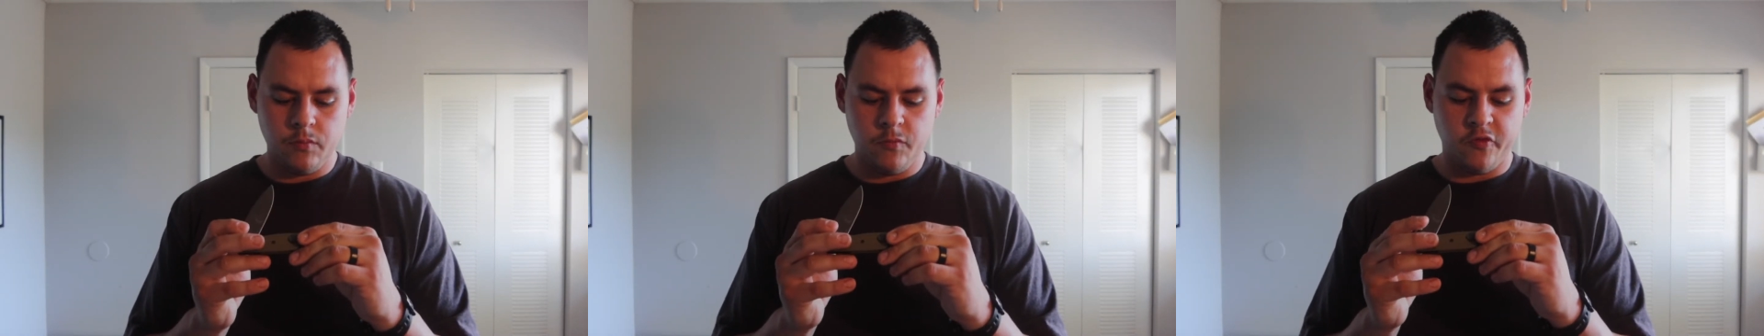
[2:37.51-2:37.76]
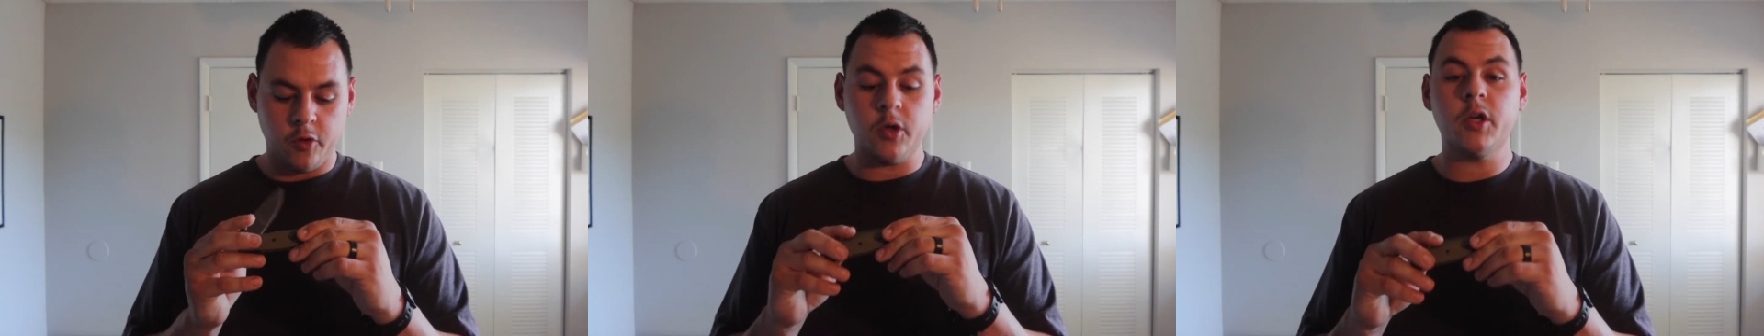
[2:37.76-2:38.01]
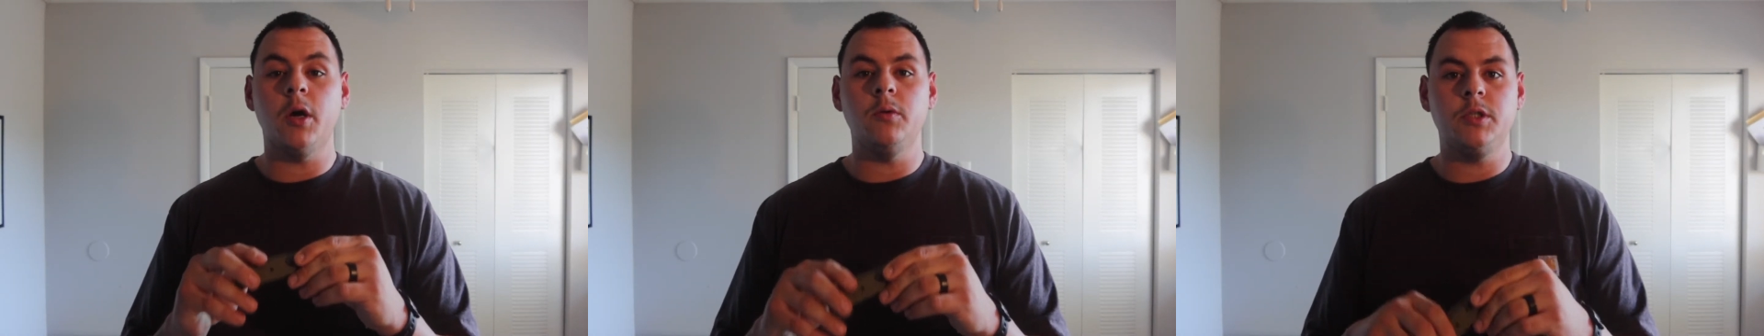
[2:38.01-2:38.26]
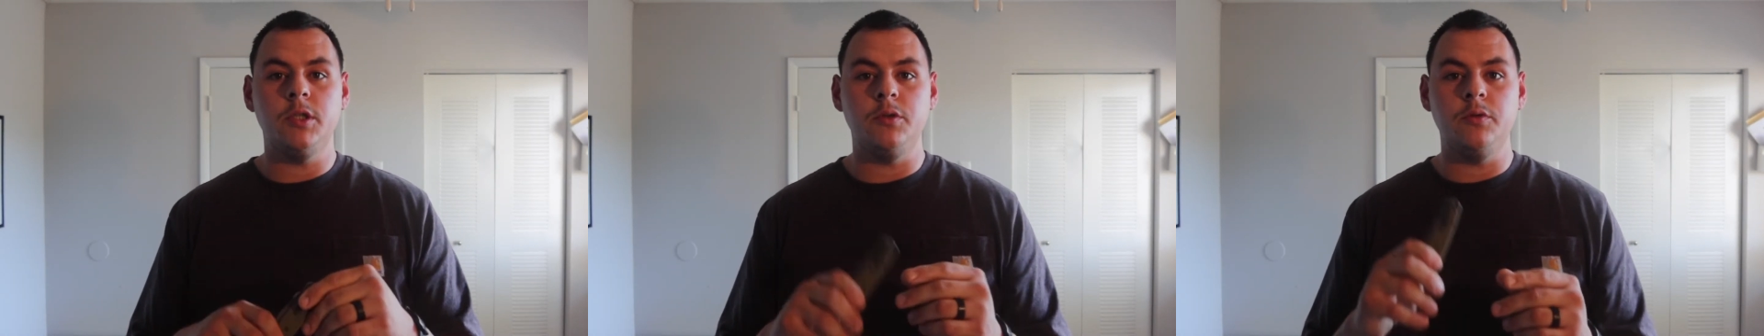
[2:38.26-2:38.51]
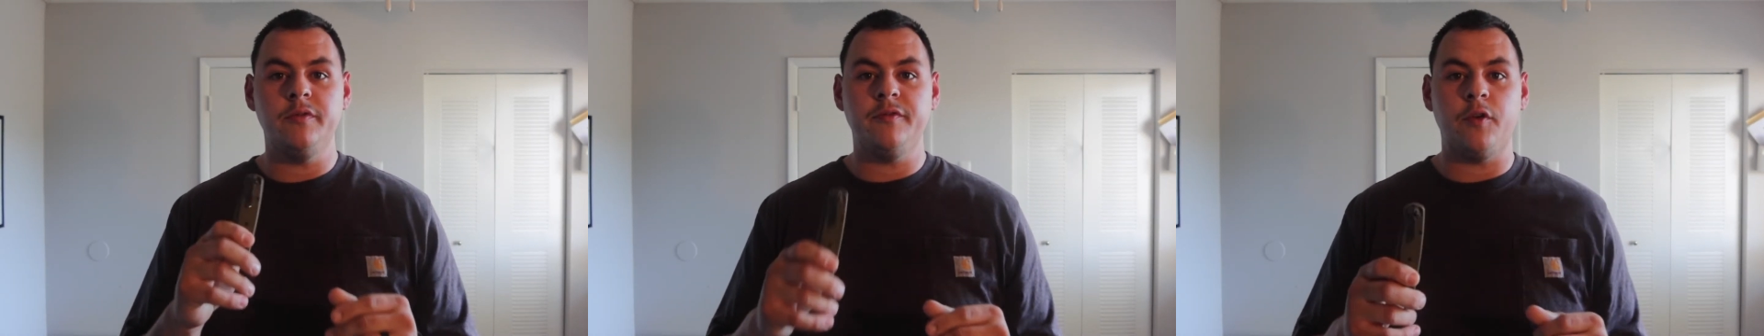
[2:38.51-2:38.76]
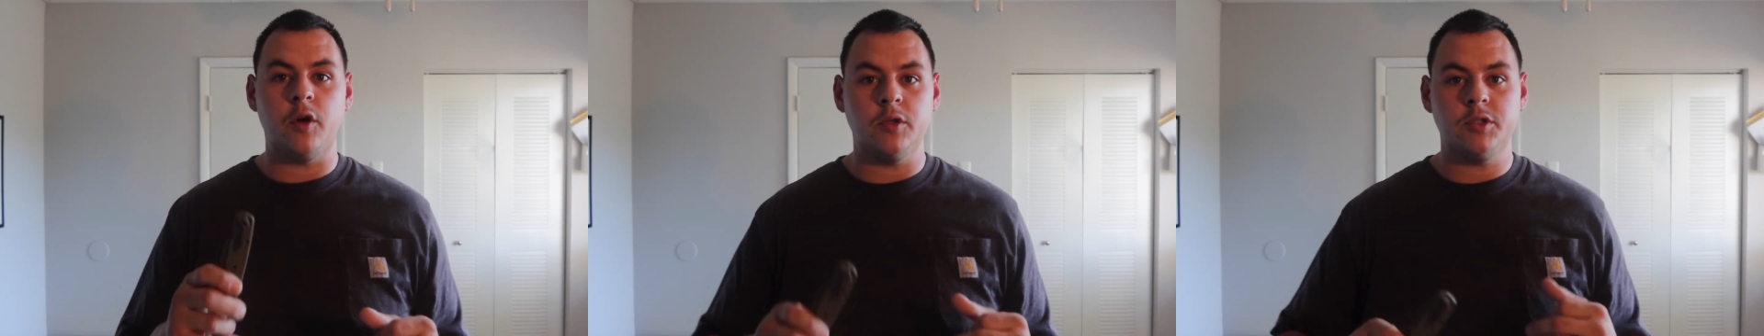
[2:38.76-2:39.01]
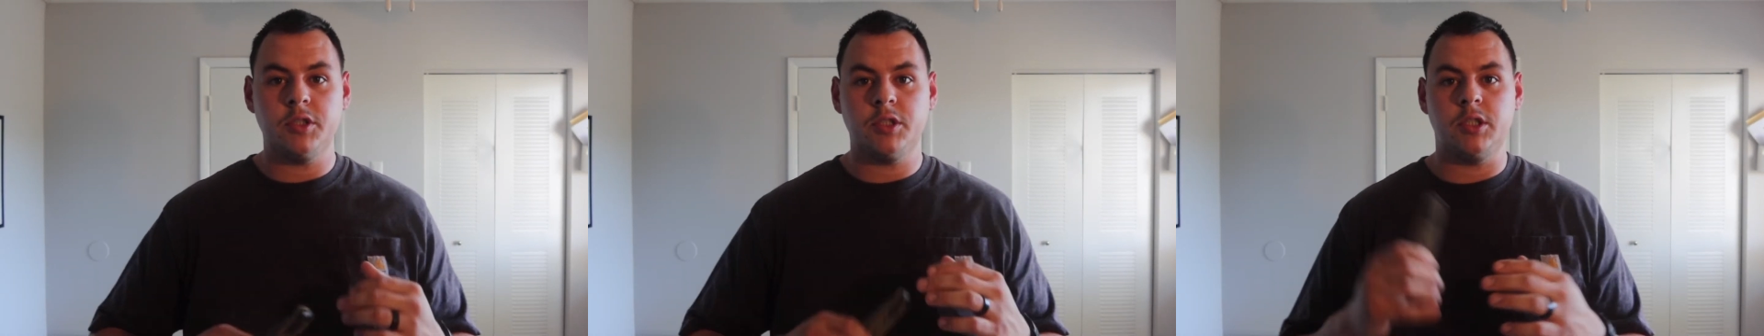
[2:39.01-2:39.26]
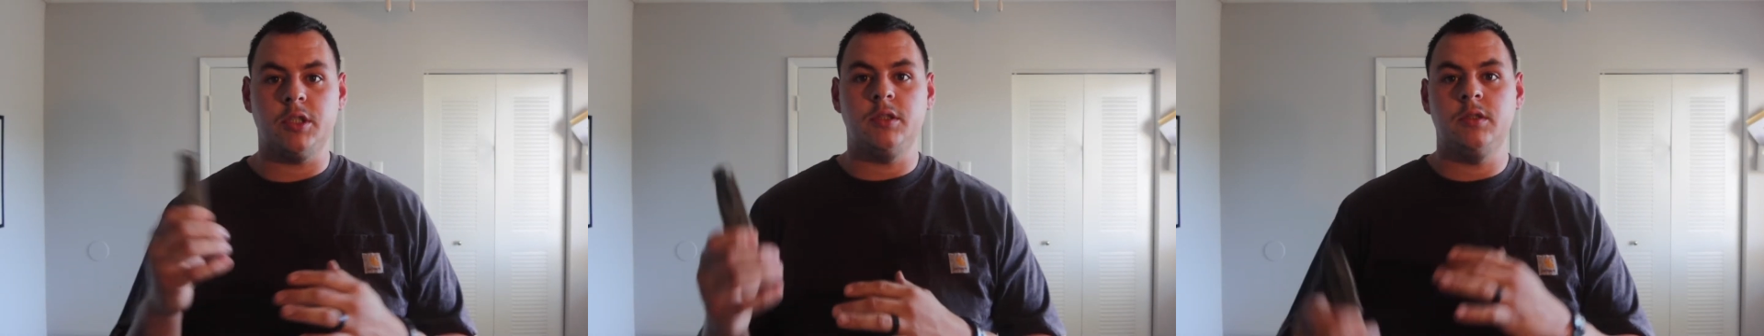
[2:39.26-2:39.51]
for a go-to first,